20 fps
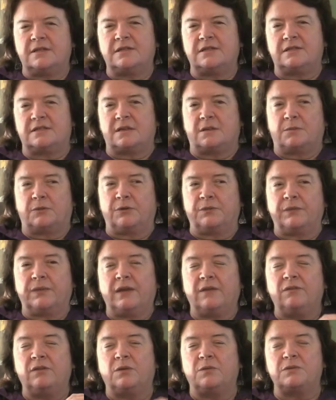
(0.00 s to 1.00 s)
this summer,
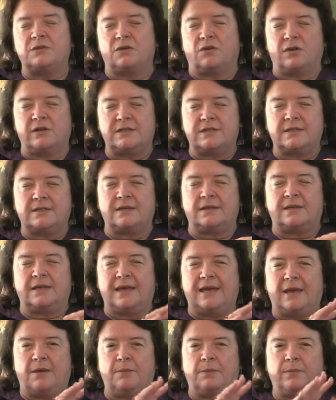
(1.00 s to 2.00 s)
even though it was an arts
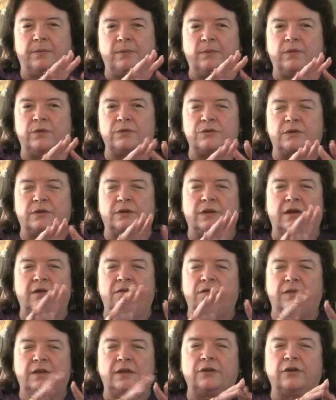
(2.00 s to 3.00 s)
camp and we were doing a lot
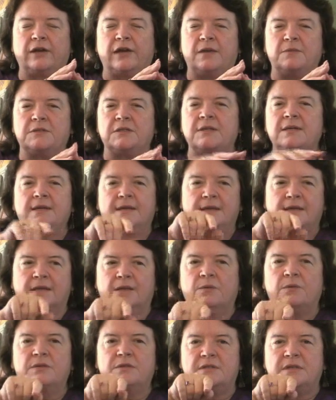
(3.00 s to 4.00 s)
of theater games,
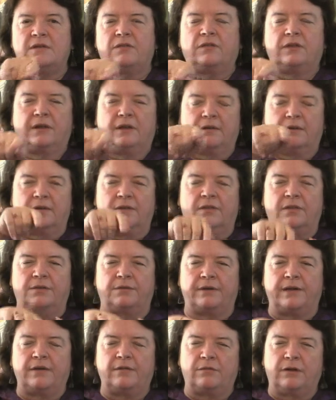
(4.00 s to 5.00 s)
there was definitely a
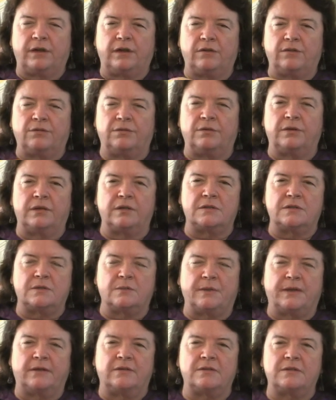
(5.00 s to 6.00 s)
thread running through this
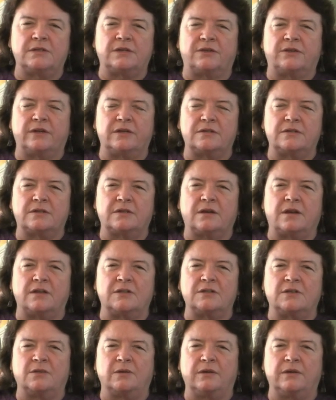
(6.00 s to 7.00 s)
about serious
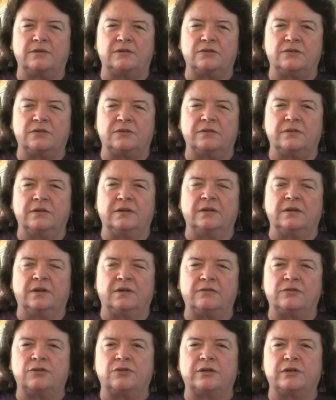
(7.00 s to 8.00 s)
consequences
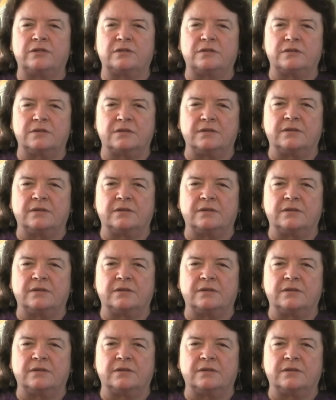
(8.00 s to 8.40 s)
of choices.